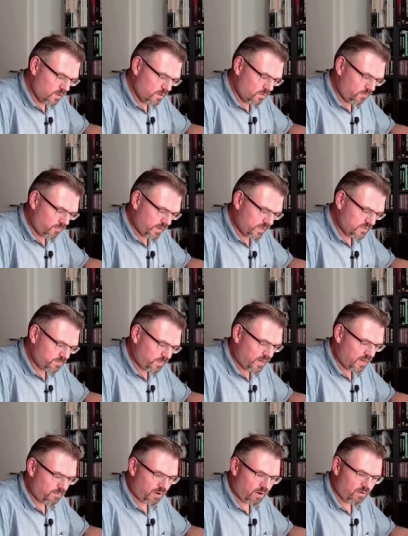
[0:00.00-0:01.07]
raised by
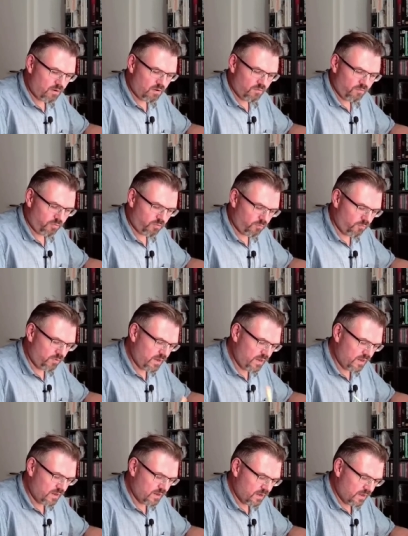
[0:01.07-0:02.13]
the power of
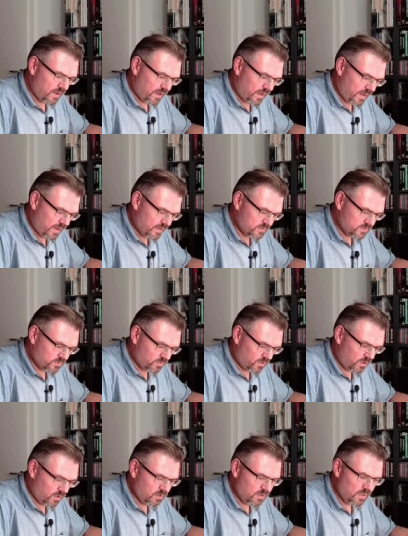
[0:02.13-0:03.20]
3 and so
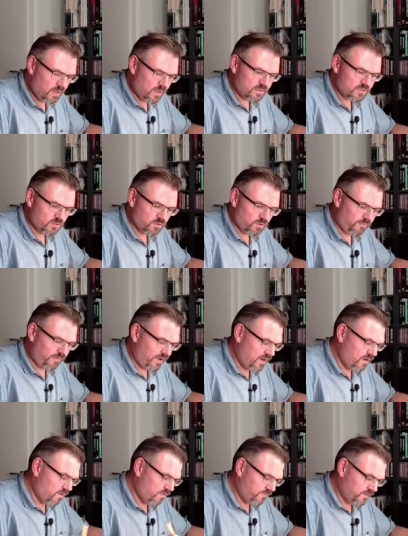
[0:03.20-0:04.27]
on. So the
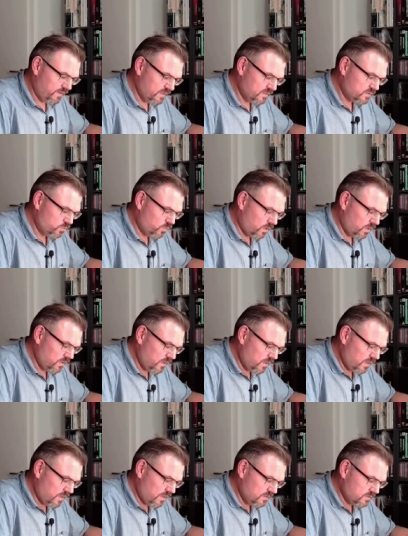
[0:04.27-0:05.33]
value of this one
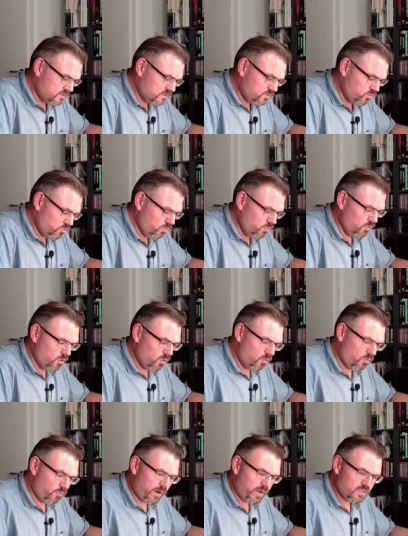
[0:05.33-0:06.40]
is 2
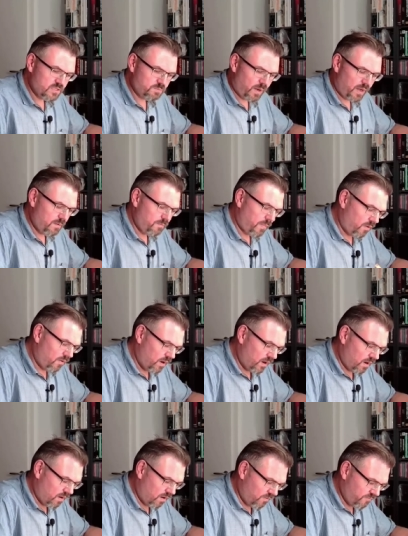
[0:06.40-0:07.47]
raised by the power
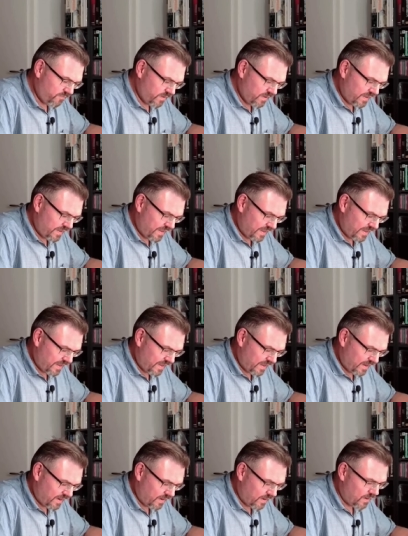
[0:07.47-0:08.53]
of
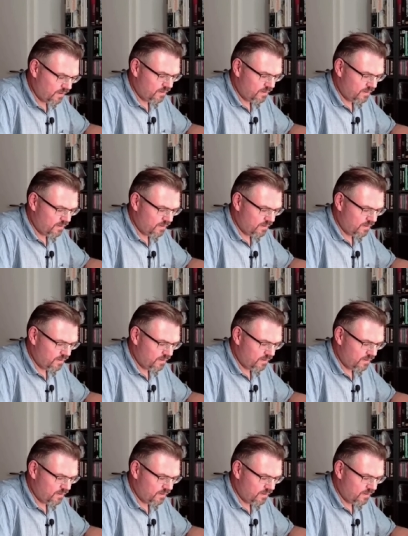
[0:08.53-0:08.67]
n.